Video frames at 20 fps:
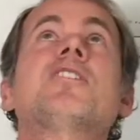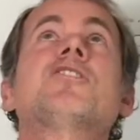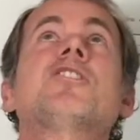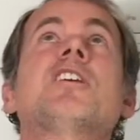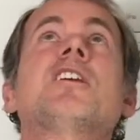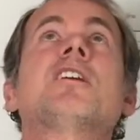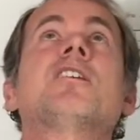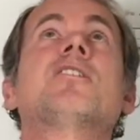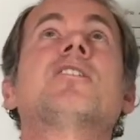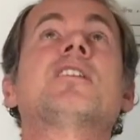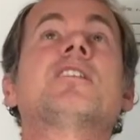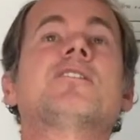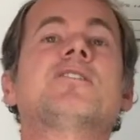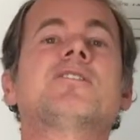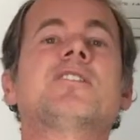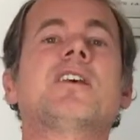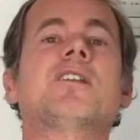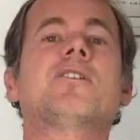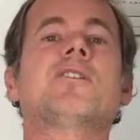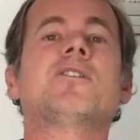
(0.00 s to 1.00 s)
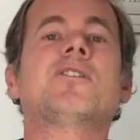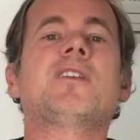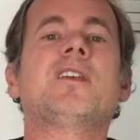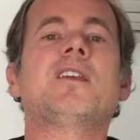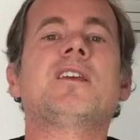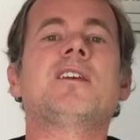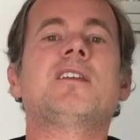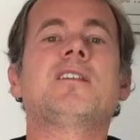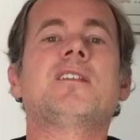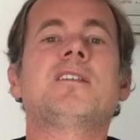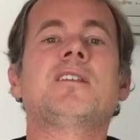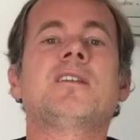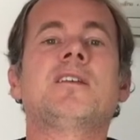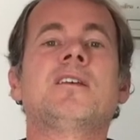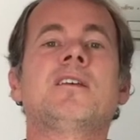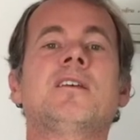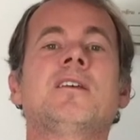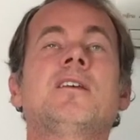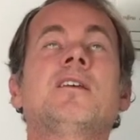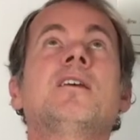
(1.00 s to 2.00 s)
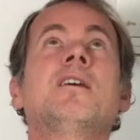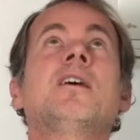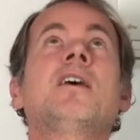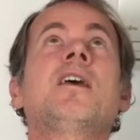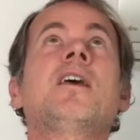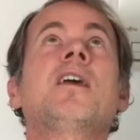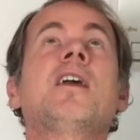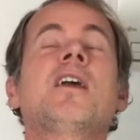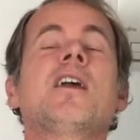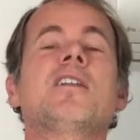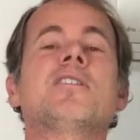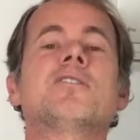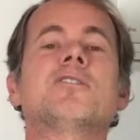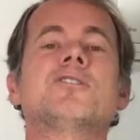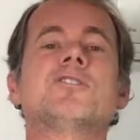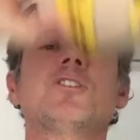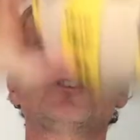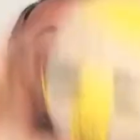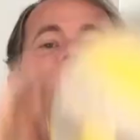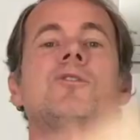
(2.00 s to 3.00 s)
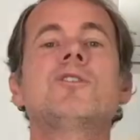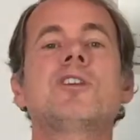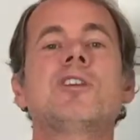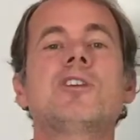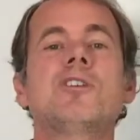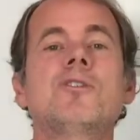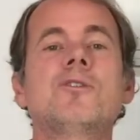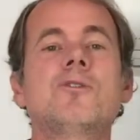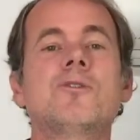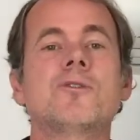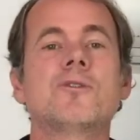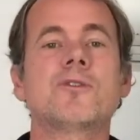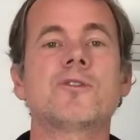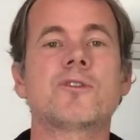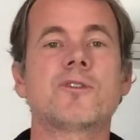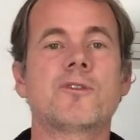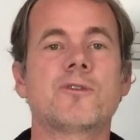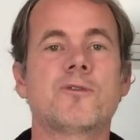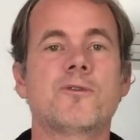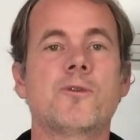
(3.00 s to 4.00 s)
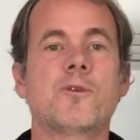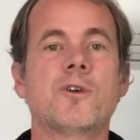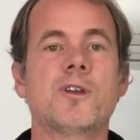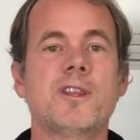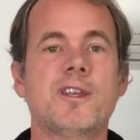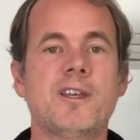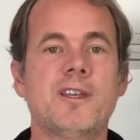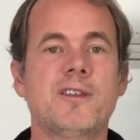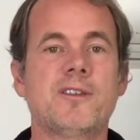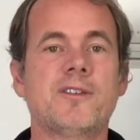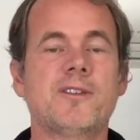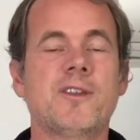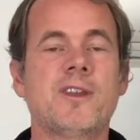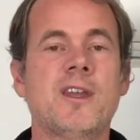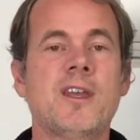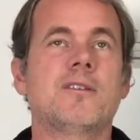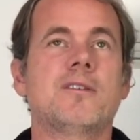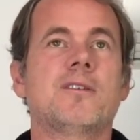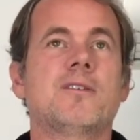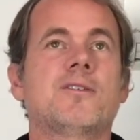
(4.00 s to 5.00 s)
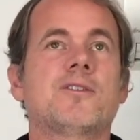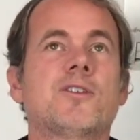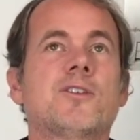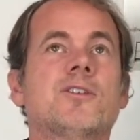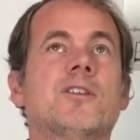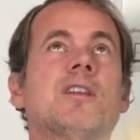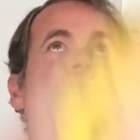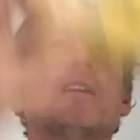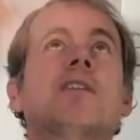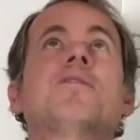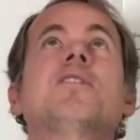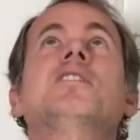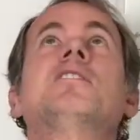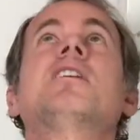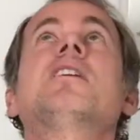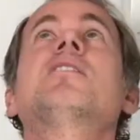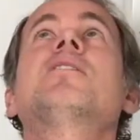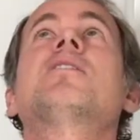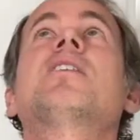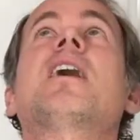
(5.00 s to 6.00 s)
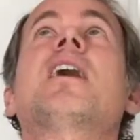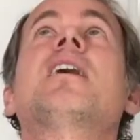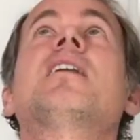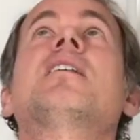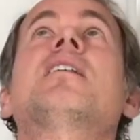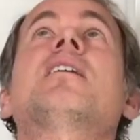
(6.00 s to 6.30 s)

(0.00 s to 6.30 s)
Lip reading: it here and it settles in. And there's 2 cues for this. Certainly if it does that,